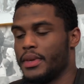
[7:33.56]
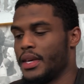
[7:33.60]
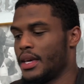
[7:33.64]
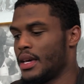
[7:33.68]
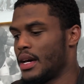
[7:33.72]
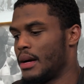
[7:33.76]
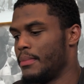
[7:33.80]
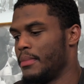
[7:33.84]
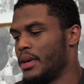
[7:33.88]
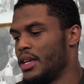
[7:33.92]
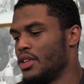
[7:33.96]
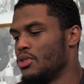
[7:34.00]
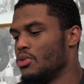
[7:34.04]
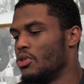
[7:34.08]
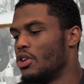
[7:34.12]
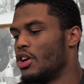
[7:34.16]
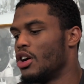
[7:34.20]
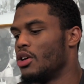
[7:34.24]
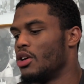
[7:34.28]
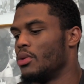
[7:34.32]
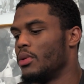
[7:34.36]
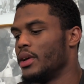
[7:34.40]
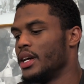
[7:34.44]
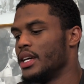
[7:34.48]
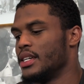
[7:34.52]
Yeah, I mean, you
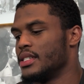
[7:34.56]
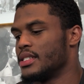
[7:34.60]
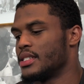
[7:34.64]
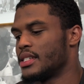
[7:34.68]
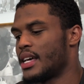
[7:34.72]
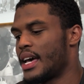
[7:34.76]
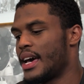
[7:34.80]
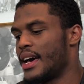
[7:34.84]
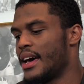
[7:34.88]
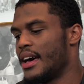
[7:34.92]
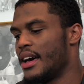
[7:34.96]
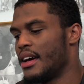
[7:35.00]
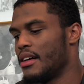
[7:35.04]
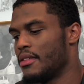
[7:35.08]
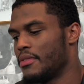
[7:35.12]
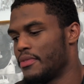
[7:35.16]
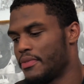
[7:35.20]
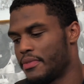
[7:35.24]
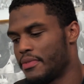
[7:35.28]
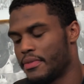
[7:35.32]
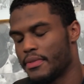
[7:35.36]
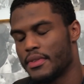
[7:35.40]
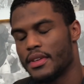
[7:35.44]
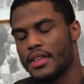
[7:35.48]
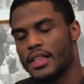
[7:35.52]
always have
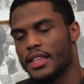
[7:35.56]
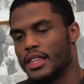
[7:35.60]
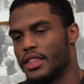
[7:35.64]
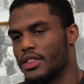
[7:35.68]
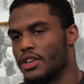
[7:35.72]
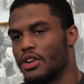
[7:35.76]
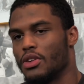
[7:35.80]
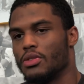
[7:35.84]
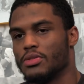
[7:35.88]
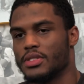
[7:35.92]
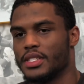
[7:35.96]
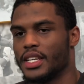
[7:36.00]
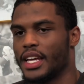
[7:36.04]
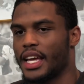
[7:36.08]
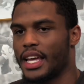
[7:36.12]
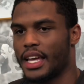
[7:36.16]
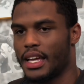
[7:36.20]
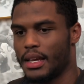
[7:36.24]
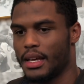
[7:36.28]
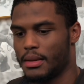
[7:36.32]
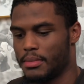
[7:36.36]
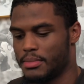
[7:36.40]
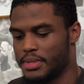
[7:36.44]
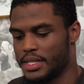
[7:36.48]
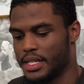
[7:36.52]
those
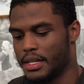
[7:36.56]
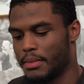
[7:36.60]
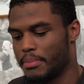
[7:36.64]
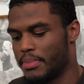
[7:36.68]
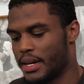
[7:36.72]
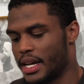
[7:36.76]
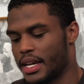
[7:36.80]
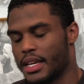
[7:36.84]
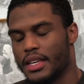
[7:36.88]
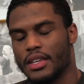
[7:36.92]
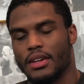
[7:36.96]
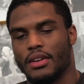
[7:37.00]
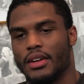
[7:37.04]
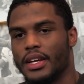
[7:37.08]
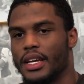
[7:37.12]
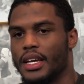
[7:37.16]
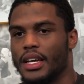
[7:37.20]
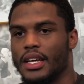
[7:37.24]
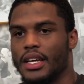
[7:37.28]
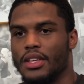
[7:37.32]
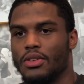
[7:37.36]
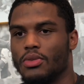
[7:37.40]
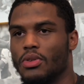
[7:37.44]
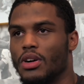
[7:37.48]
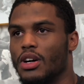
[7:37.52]
games in the back of your
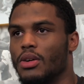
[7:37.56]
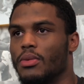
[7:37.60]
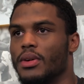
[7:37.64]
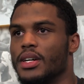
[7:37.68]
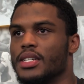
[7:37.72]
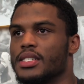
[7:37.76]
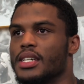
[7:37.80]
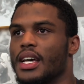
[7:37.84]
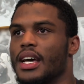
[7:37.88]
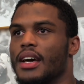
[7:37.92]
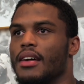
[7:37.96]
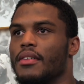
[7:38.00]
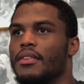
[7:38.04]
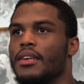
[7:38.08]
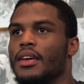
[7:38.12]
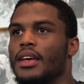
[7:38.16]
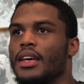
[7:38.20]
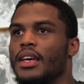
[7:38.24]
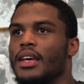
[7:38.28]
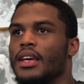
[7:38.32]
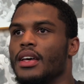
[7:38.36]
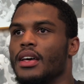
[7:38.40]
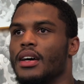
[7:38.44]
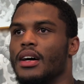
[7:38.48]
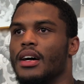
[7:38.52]
head. You always have
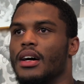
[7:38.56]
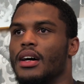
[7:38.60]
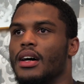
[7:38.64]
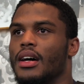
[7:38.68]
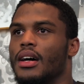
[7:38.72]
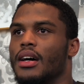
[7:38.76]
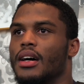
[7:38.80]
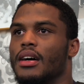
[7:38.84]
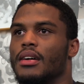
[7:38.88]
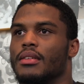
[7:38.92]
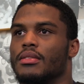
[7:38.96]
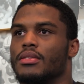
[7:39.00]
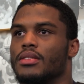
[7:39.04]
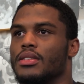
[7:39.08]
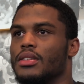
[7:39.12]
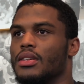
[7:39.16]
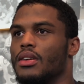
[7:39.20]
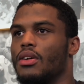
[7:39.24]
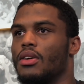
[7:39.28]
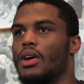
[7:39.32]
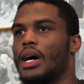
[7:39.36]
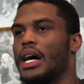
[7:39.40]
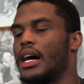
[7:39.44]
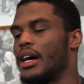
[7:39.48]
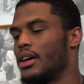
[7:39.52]

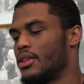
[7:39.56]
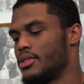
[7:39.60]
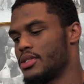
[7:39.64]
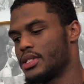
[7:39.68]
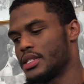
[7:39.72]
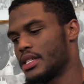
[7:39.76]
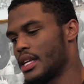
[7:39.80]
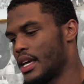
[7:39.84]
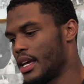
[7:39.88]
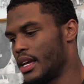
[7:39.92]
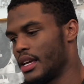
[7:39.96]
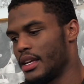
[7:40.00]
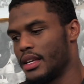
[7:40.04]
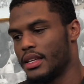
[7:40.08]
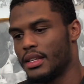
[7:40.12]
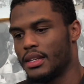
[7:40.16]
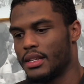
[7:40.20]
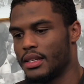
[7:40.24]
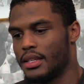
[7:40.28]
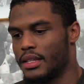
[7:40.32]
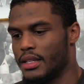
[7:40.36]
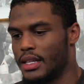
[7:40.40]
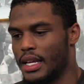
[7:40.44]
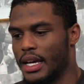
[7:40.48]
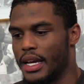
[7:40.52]
Ohio State,
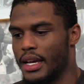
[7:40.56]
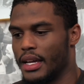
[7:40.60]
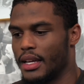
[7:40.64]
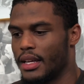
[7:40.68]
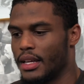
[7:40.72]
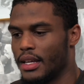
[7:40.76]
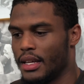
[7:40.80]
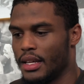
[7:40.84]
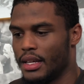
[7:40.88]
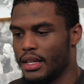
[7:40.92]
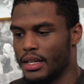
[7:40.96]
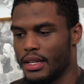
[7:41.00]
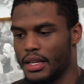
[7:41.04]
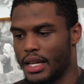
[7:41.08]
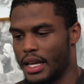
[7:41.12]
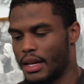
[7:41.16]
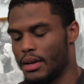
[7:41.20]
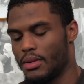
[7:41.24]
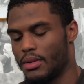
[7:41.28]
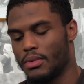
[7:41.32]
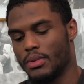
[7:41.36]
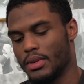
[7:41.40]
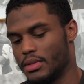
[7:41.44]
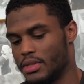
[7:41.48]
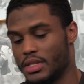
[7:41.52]
Ohio
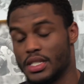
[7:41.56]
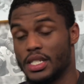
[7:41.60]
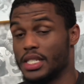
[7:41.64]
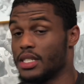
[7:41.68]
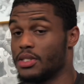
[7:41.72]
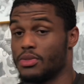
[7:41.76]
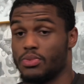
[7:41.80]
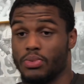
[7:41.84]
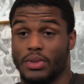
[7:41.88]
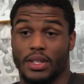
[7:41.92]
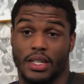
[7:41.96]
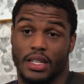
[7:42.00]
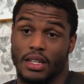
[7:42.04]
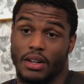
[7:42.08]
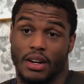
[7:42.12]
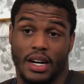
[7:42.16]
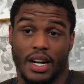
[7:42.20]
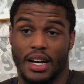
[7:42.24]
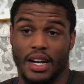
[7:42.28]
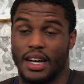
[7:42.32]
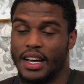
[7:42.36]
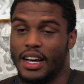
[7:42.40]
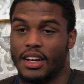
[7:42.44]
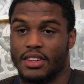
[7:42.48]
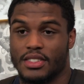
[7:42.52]

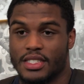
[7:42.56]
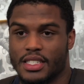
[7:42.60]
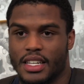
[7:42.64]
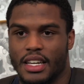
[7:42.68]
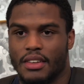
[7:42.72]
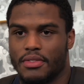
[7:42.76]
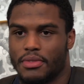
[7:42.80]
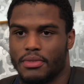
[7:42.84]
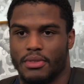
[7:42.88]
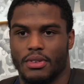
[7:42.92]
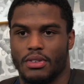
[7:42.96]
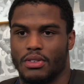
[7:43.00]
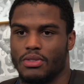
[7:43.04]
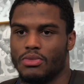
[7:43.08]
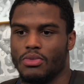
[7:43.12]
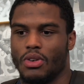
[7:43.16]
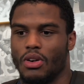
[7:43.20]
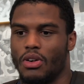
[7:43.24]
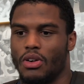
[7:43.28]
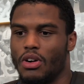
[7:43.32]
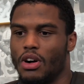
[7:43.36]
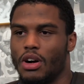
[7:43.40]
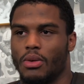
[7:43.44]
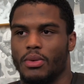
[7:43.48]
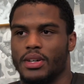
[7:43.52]
State for real. You're
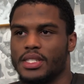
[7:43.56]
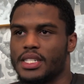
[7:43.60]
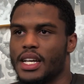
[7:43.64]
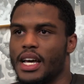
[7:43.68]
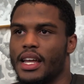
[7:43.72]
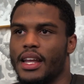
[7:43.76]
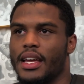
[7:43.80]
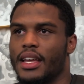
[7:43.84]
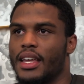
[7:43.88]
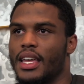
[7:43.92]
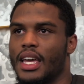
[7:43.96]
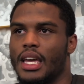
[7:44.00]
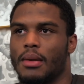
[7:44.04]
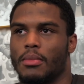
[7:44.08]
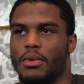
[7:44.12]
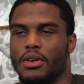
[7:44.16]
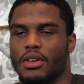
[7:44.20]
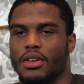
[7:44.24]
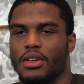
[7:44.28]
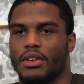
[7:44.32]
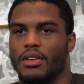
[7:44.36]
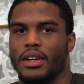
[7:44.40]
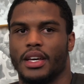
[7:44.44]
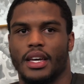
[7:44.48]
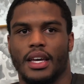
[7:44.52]
going to always have that game
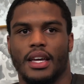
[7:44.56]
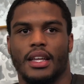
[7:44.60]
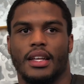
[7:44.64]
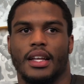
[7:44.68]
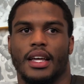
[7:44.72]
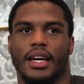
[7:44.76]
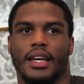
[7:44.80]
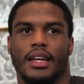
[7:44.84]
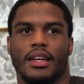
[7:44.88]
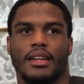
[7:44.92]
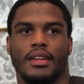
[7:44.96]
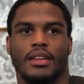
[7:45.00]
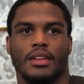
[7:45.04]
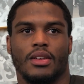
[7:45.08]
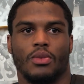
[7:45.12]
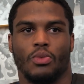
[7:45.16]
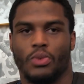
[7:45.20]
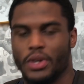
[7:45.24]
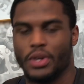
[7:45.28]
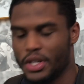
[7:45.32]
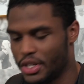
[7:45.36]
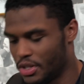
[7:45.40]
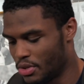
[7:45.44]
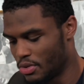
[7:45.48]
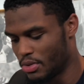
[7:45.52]
on your head. Like,
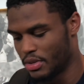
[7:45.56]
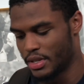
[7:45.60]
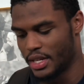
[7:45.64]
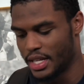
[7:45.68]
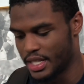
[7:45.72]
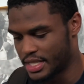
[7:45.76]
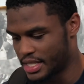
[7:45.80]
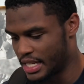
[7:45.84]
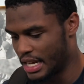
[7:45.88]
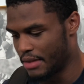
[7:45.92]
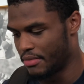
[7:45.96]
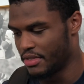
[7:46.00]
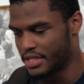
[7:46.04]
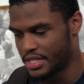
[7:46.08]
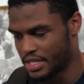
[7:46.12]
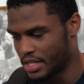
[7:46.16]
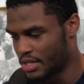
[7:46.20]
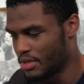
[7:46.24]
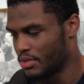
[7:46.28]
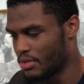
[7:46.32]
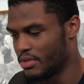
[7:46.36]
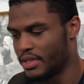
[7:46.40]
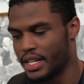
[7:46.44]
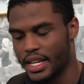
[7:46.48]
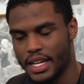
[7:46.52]
we doing this every
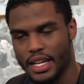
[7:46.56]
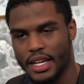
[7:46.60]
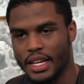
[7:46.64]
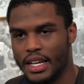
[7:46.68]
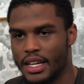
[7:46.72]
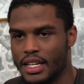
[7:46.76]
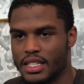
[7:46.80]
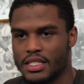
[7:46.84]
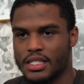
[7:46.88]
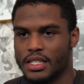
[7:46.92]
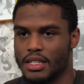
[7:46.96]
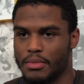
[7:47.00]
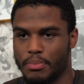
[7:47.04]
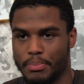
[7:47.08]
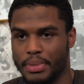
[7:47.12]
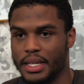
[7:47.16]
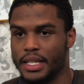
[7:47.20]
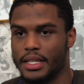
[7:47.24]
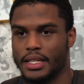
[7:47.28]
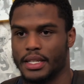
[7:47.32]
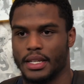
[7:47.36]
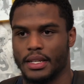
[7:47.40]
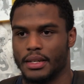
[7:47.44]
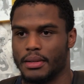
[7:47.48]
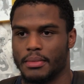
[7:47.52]
single day to
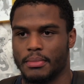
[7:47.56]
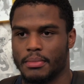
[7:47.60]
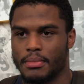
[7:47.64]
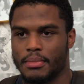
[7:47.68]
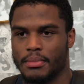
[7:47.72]
beat them.